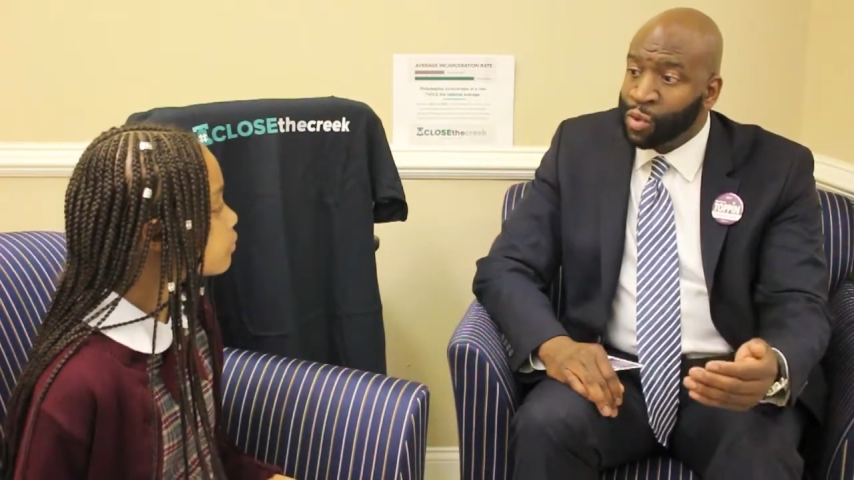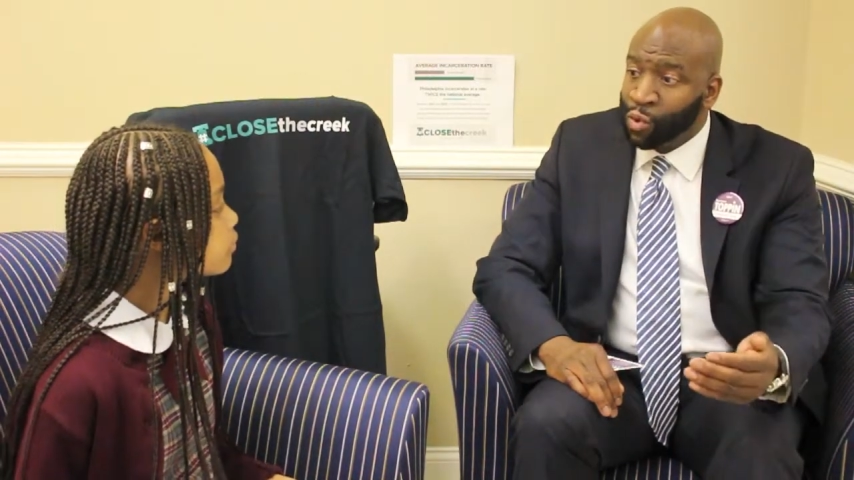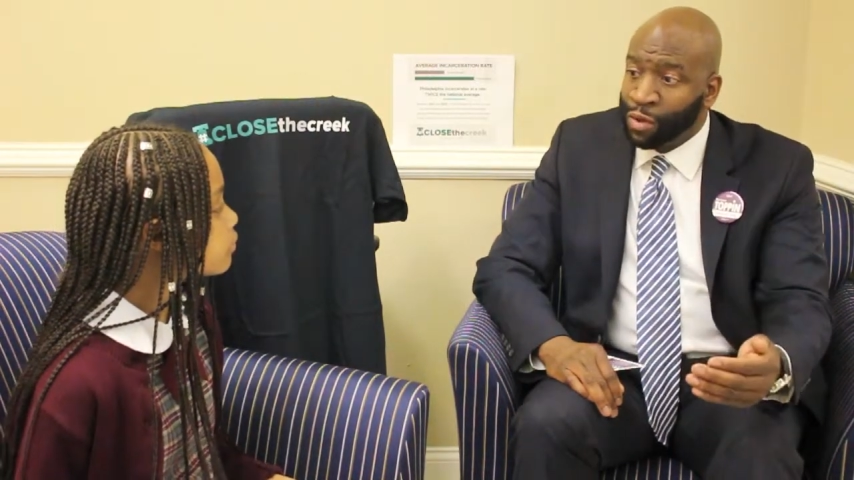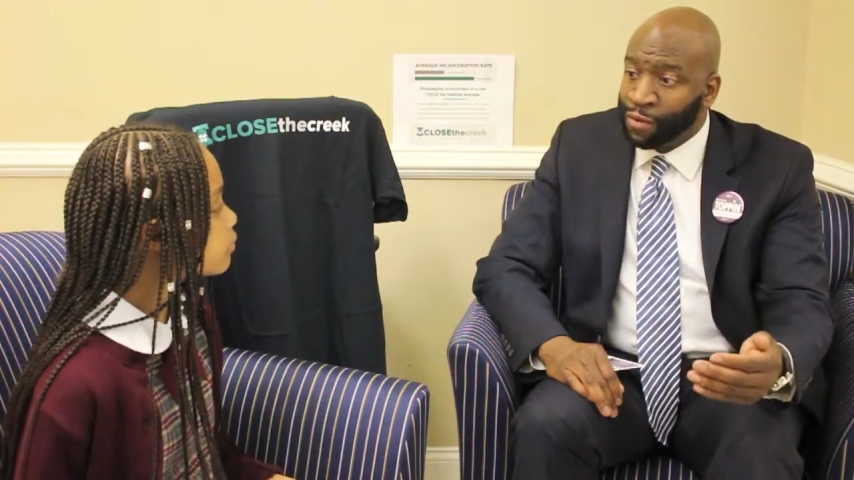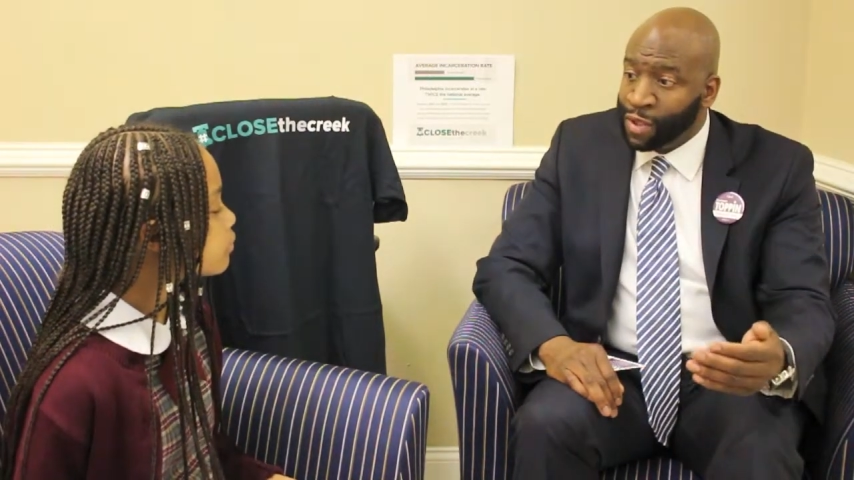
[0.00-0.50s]

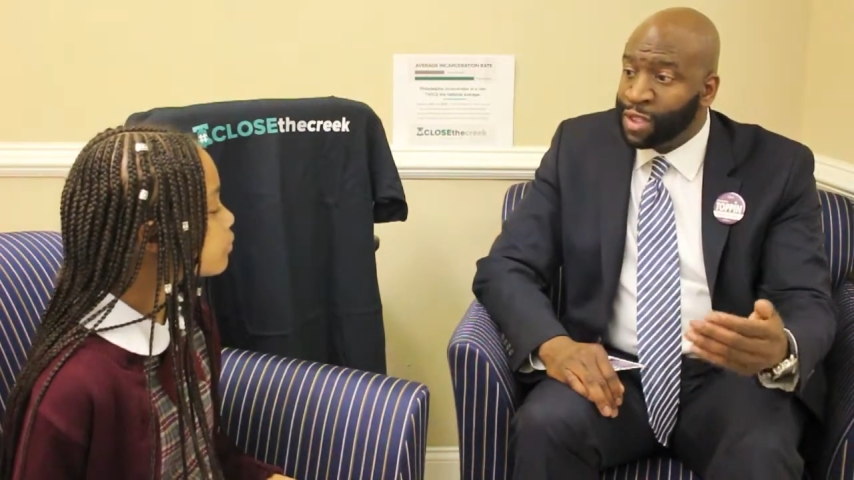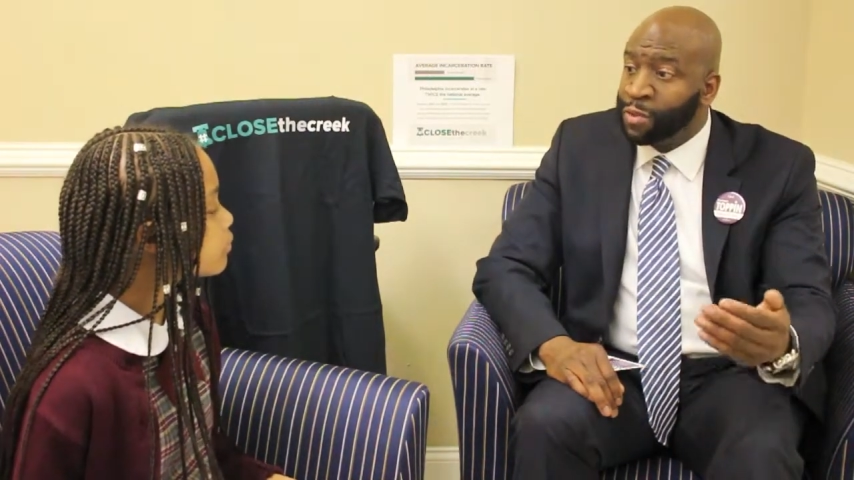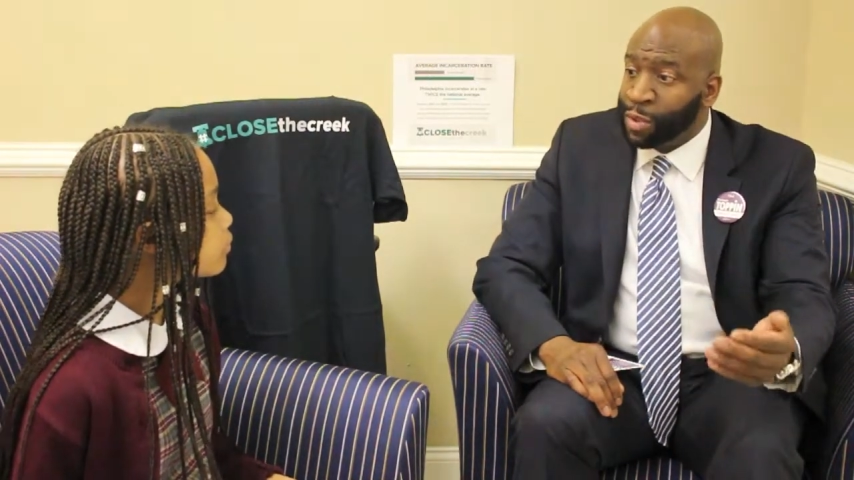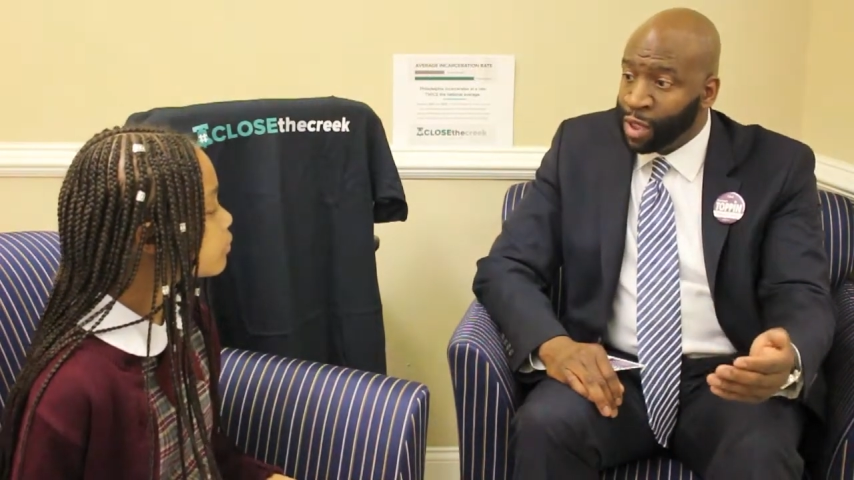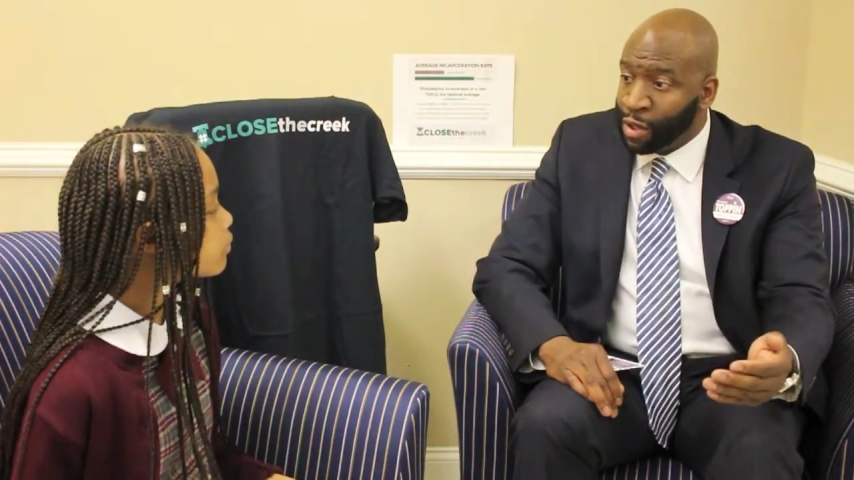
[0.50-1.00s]
sort of
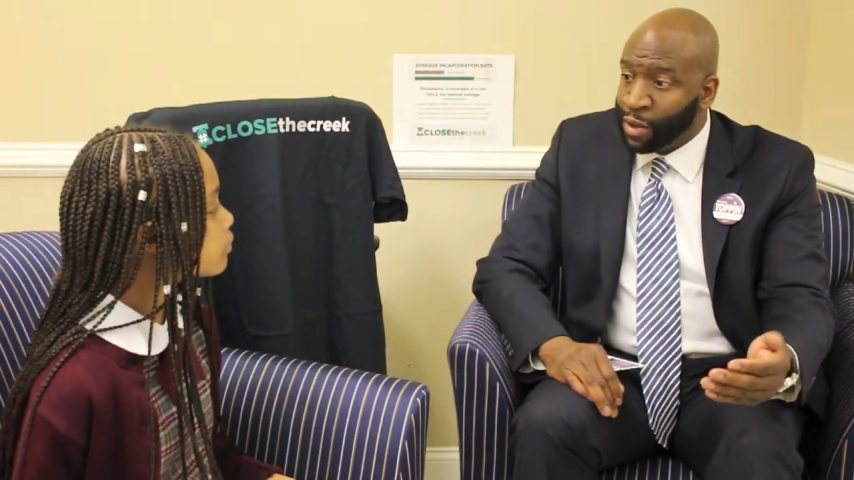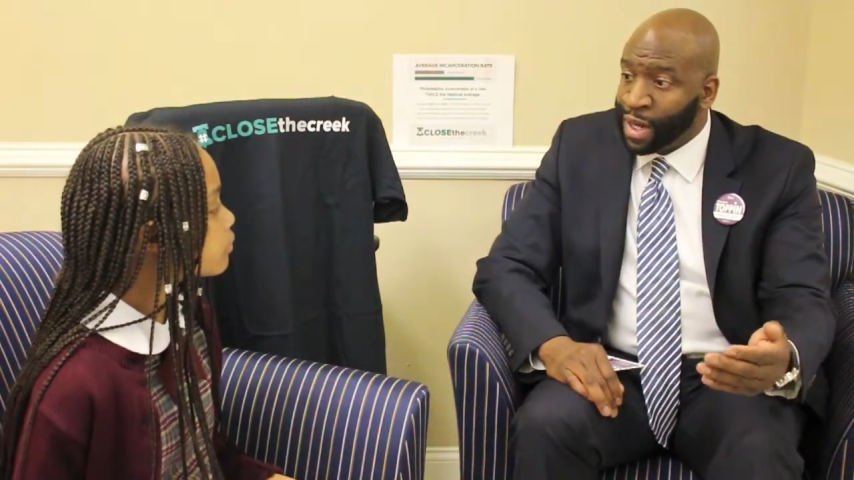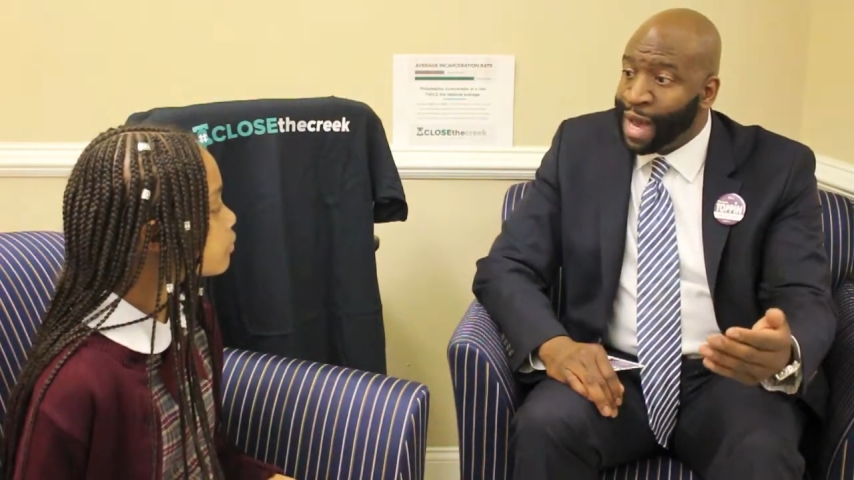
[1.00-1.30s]
disciplinary